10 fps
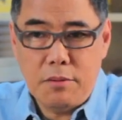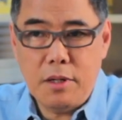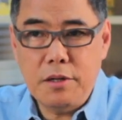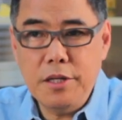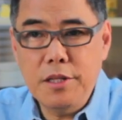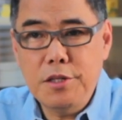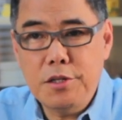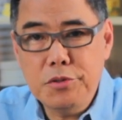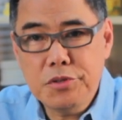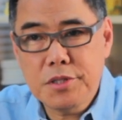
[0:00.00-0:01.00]
Well, in
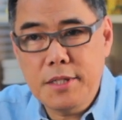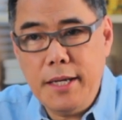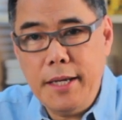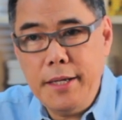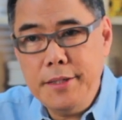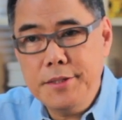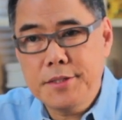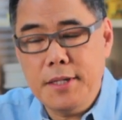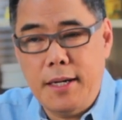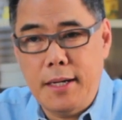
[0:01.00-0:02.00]
those
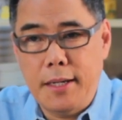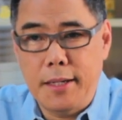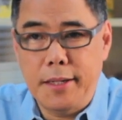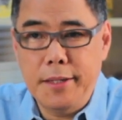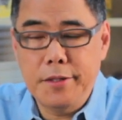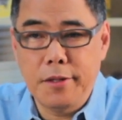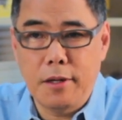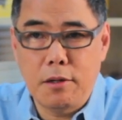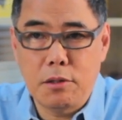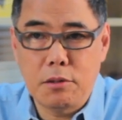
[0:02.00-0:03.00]
days, uh, you
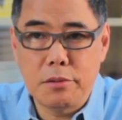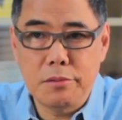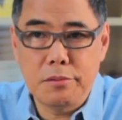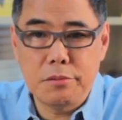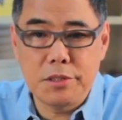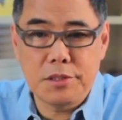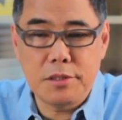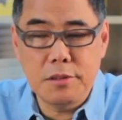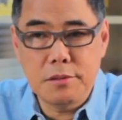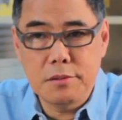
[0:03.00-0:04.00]
know, we
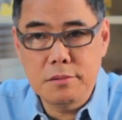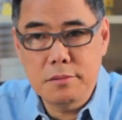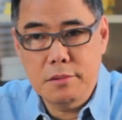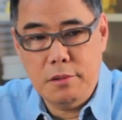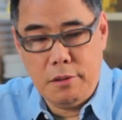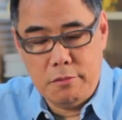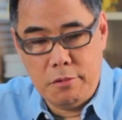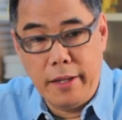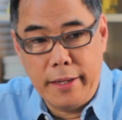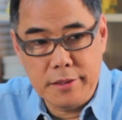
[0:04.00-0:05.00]
still
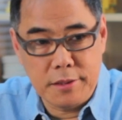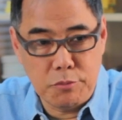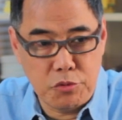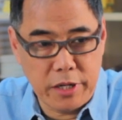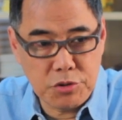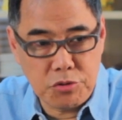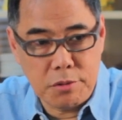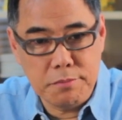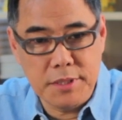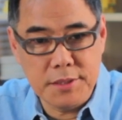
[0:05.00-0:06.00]
running some
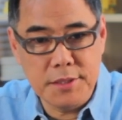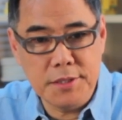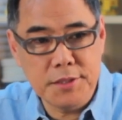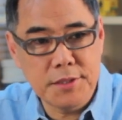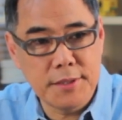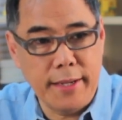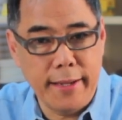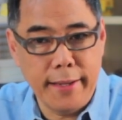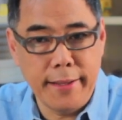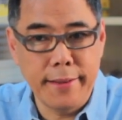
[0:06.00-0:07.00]
restaurant business,
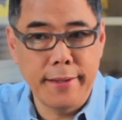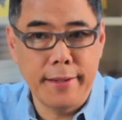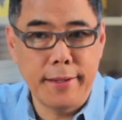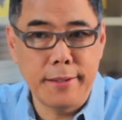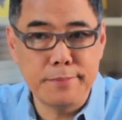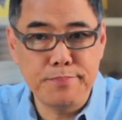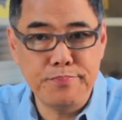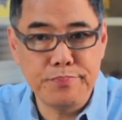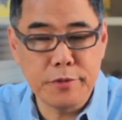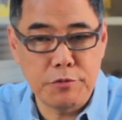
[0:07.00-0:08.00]
and
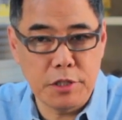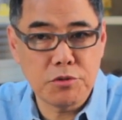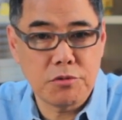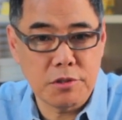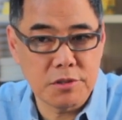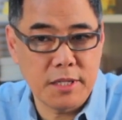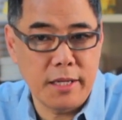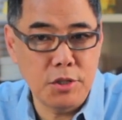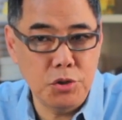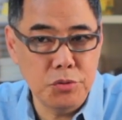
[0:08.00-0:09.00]
um, the restaurants
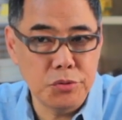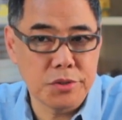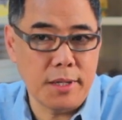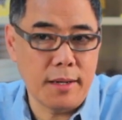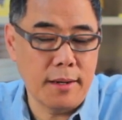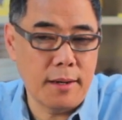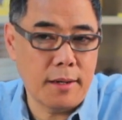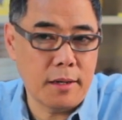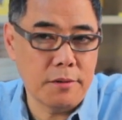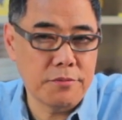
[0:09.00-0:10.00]
can use a
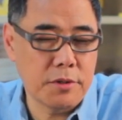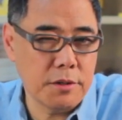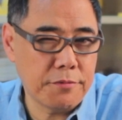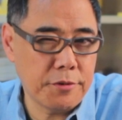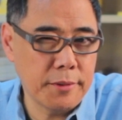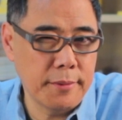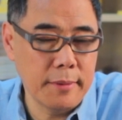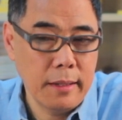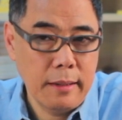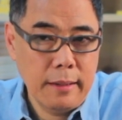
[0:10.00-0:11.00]
lot of
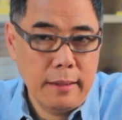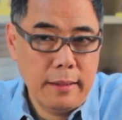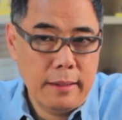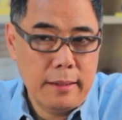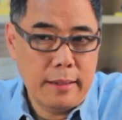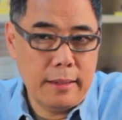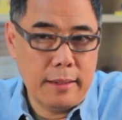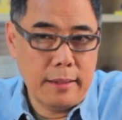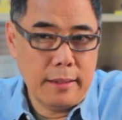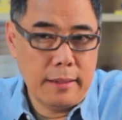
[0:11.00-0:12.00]
different
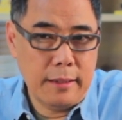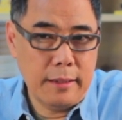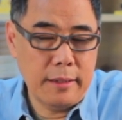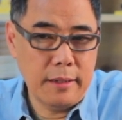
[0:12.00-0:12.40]
uh,